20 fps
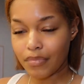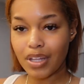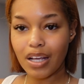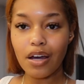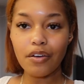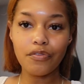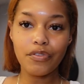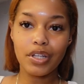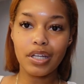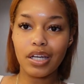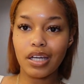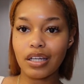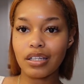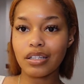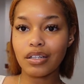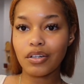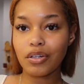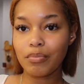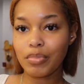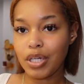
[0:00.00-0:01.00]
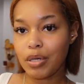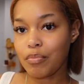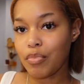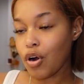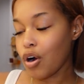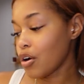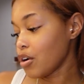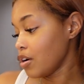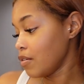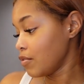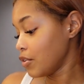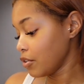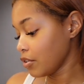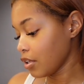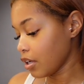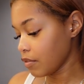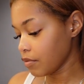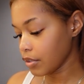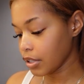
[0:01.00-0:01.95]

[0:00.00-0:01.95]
I feel like it could be a part of their love